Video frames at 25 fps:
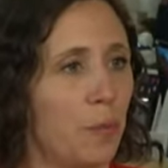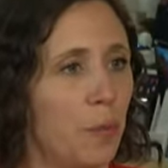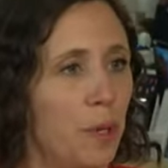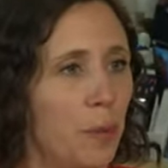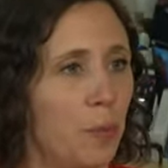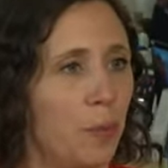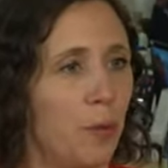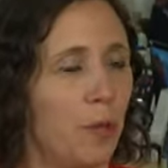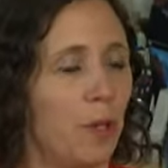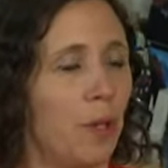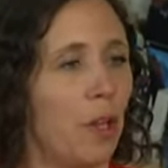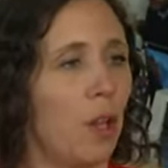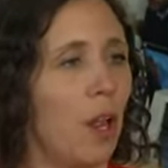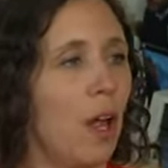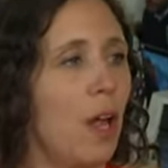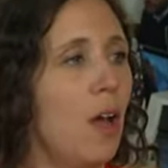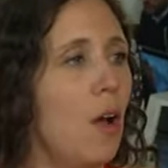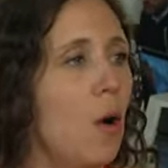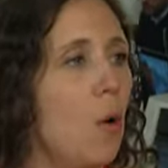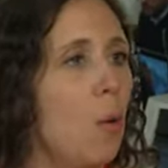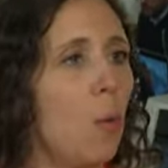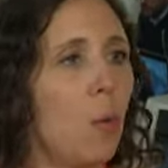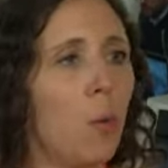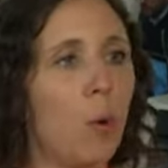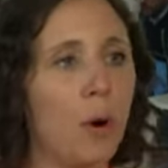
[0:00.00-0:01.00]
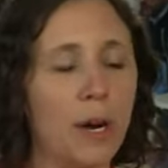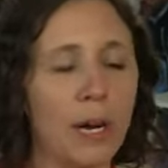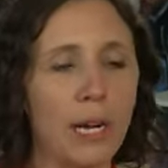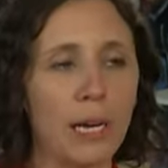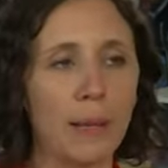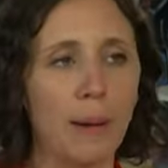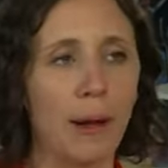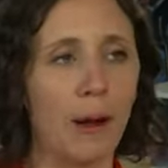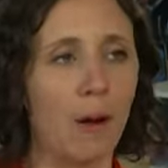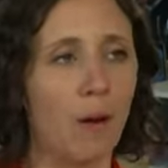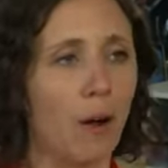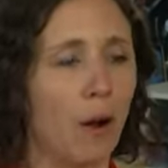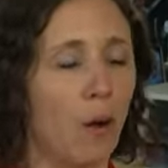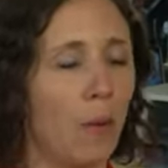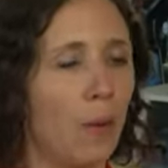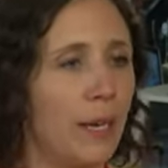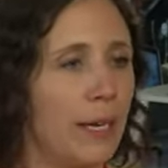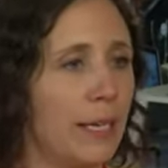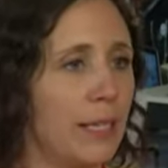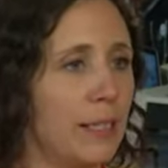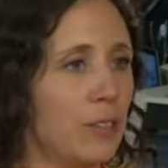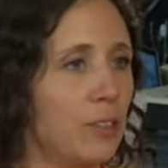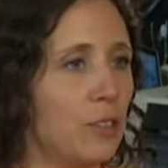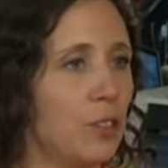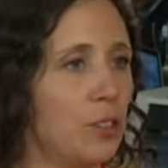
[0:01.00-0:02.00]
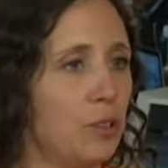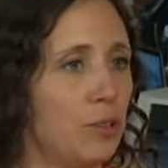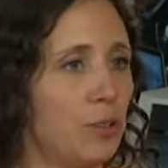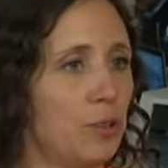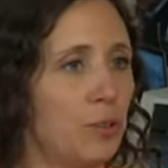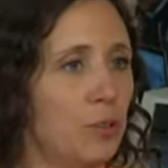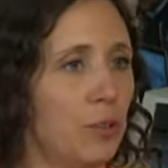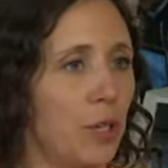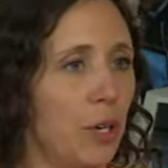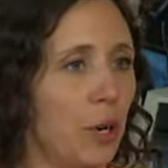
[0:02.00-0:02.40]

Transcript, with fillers: people worried about going to,